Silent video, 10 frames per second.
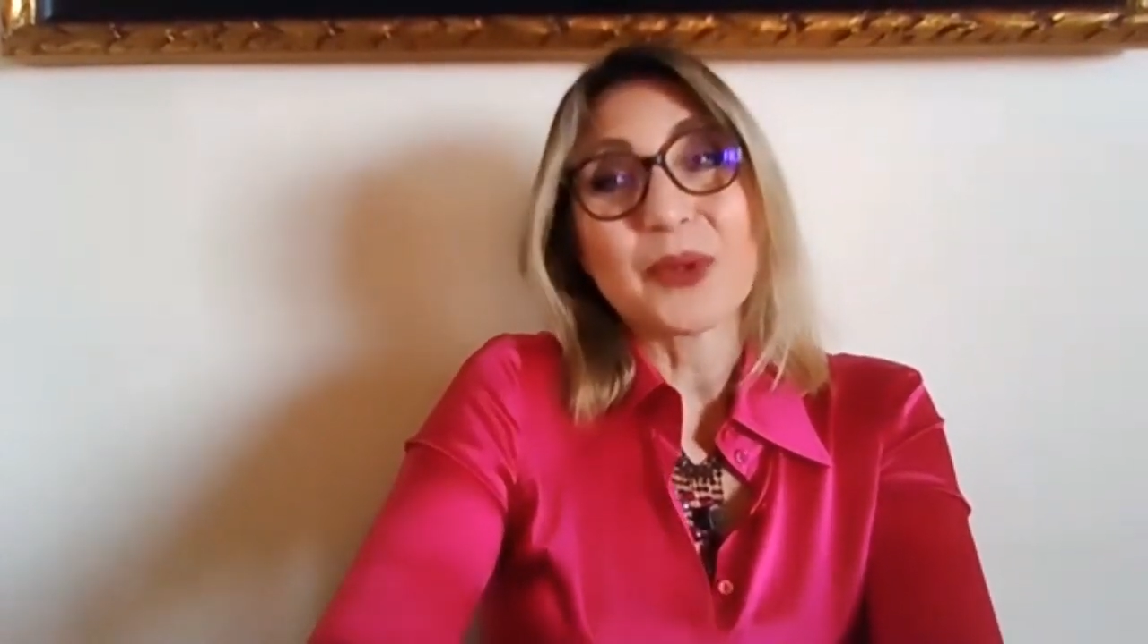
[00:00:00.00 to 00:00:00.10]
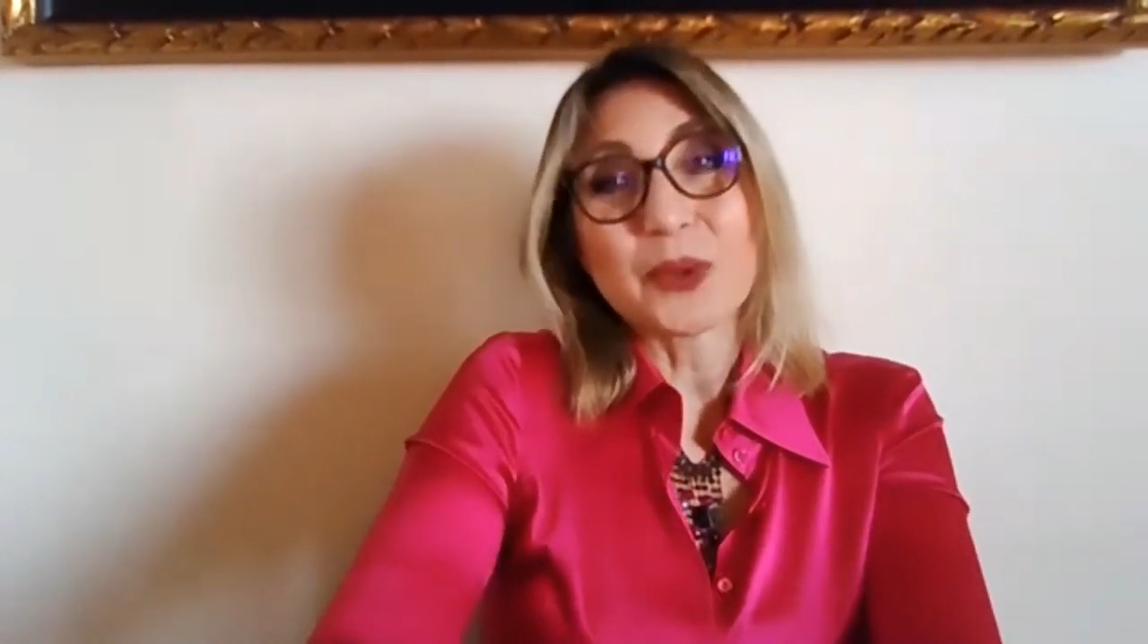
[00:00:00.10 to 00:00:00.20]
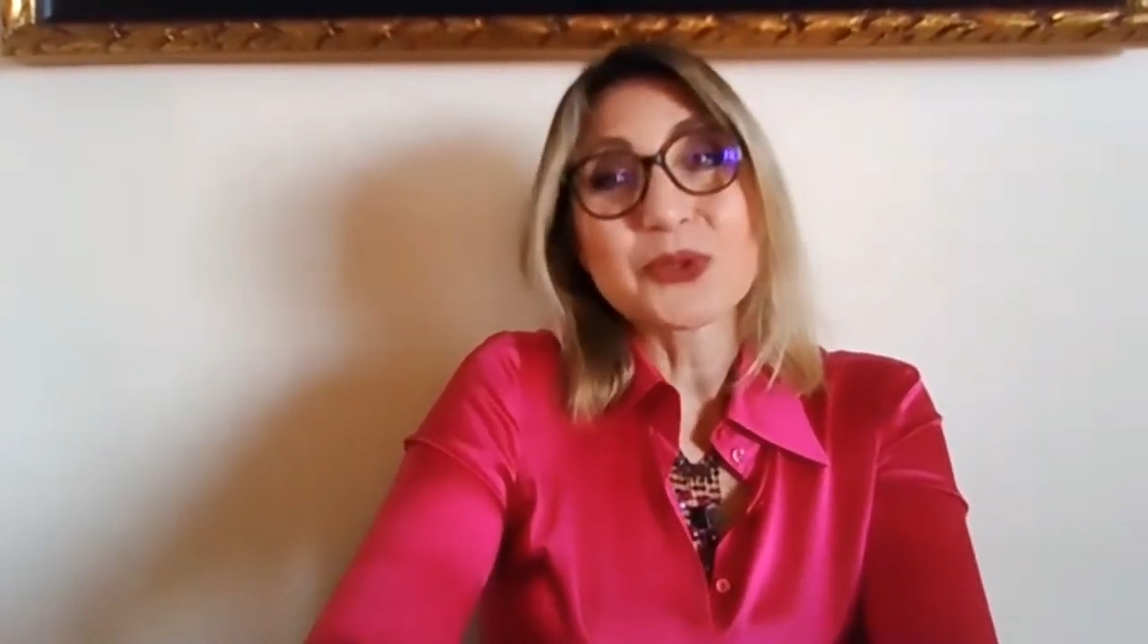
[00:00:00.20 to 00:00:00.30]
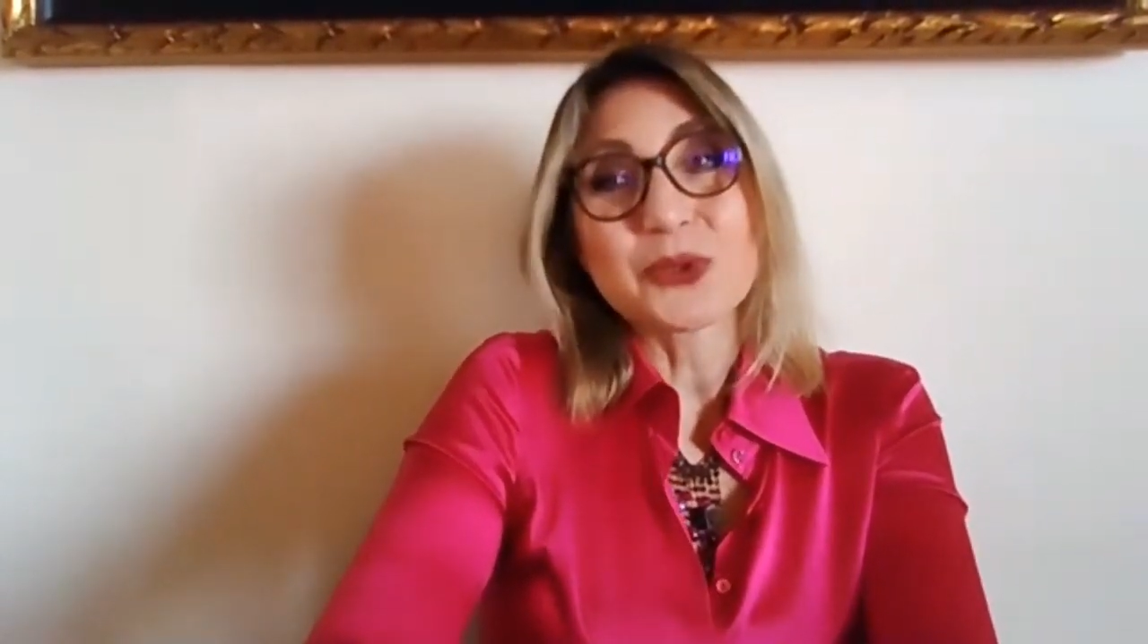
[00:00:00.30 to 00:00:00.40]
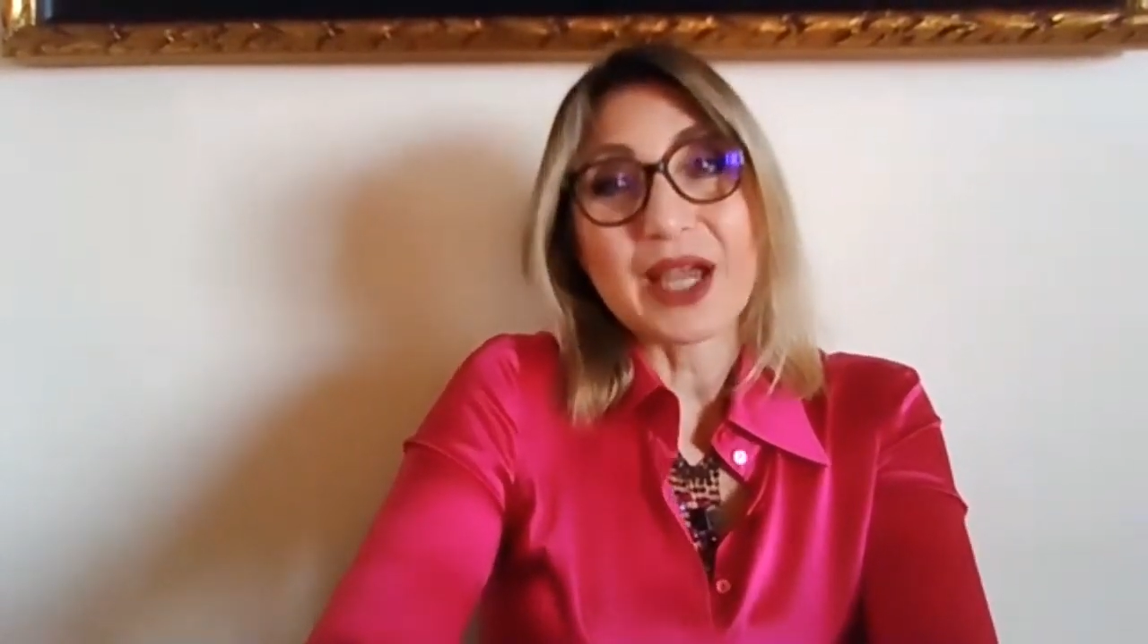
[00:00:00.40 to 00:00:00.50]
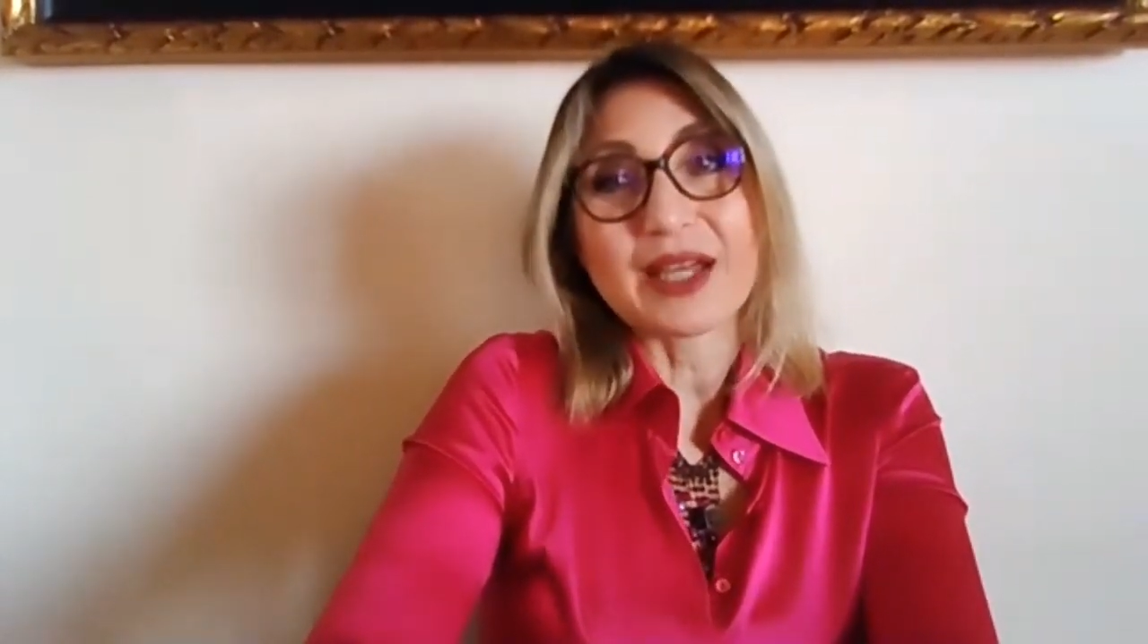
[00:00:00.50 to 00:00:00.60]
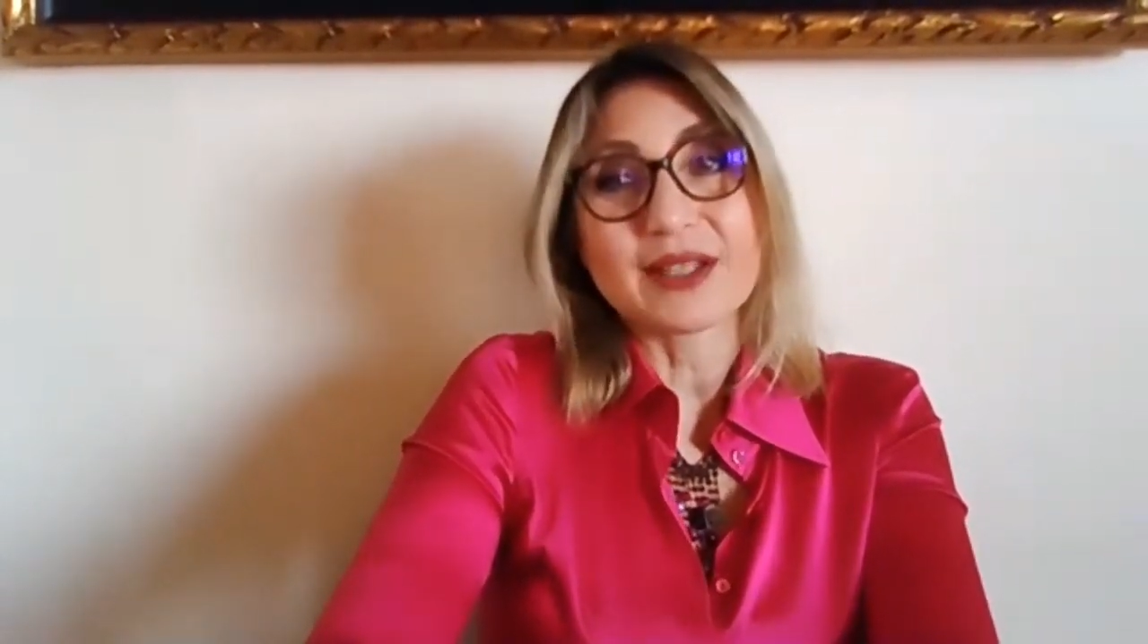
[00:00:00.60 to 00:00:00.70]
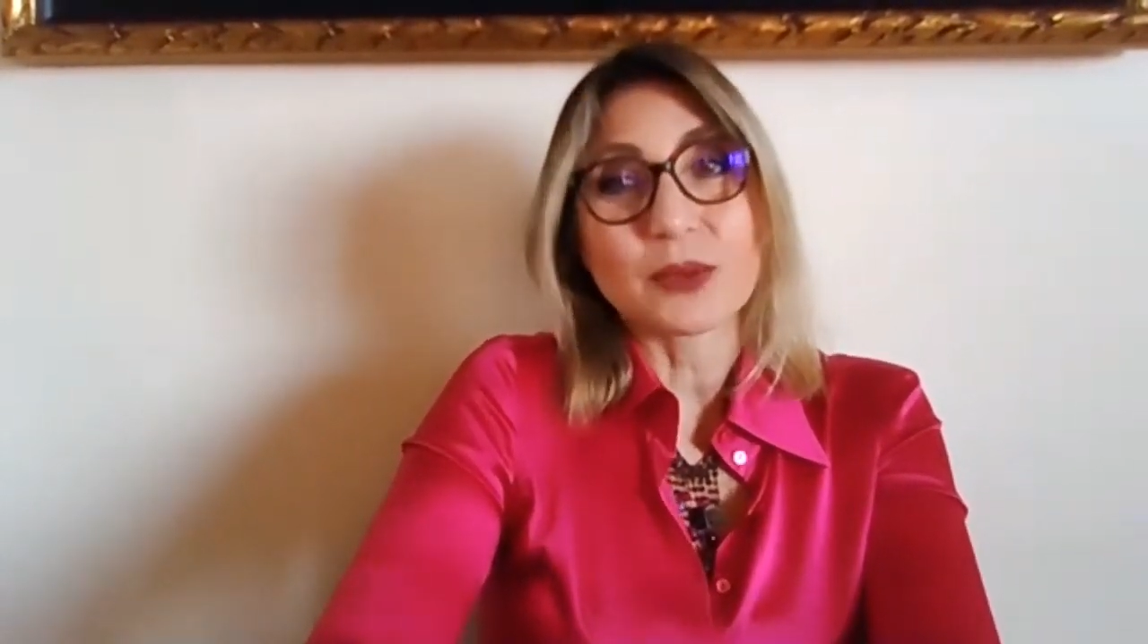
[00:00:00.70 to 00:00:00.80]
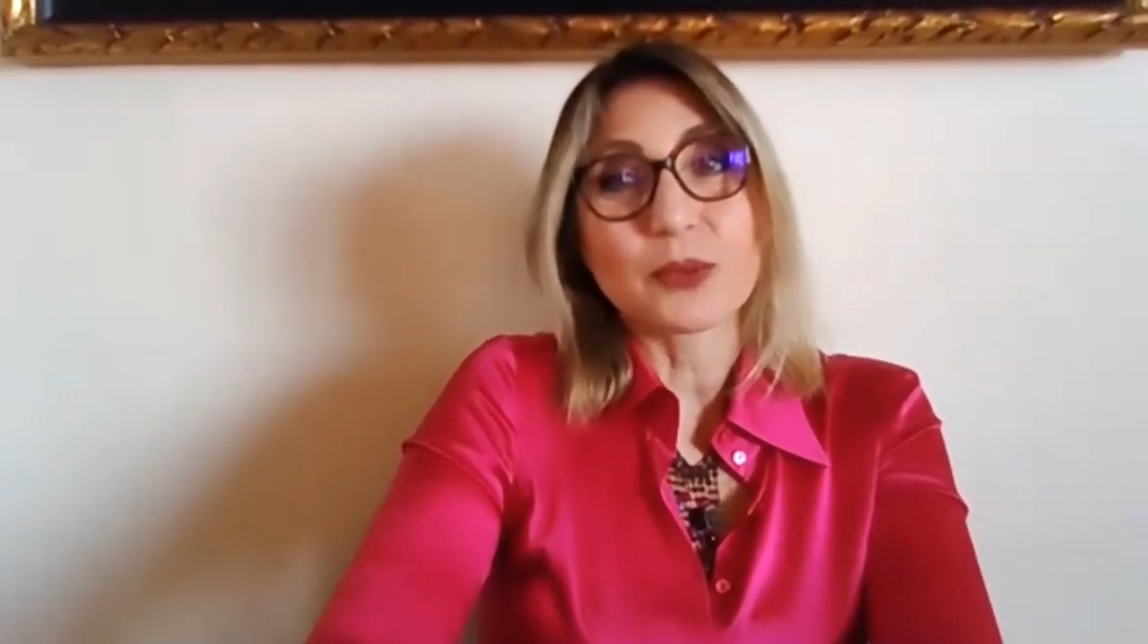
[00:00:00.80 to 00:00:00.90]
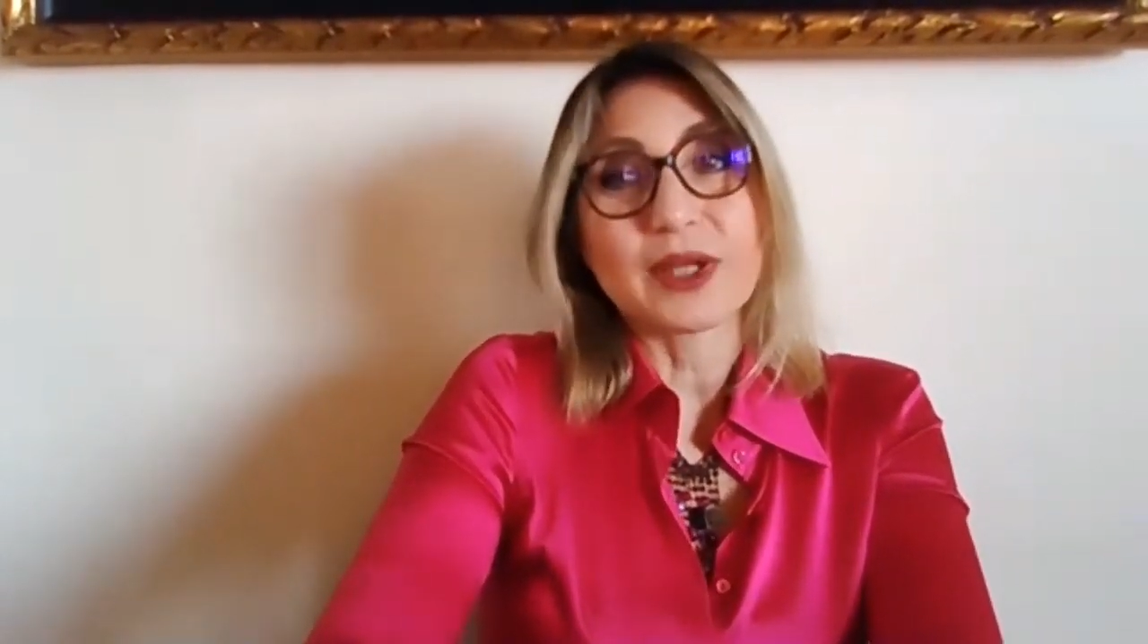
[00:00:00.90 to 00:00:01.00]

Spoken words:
all together we